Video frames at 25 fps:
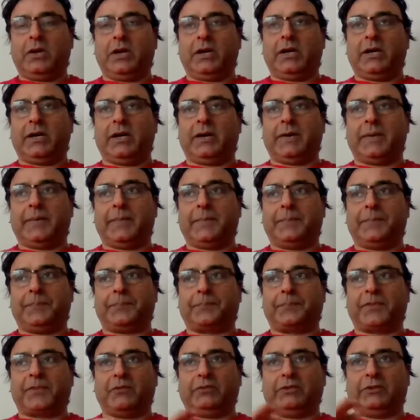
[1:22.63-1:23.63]

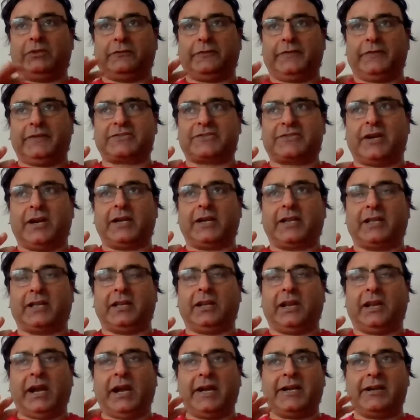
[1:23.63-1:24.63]
For the first
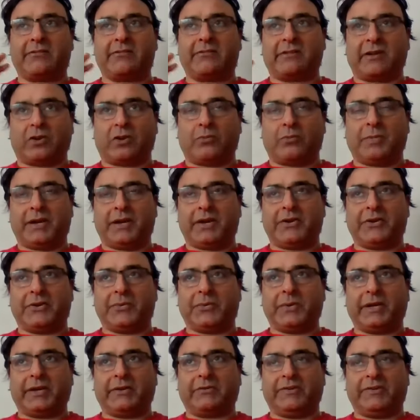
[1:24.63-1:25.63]
article, I didn't recommend
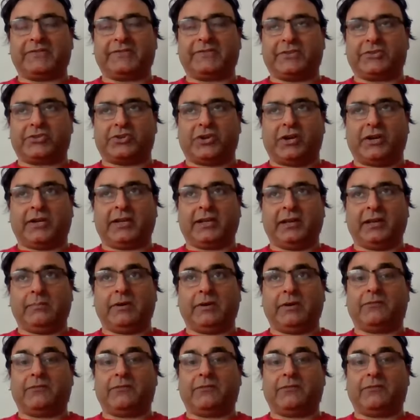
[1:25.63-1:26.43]
you any research article,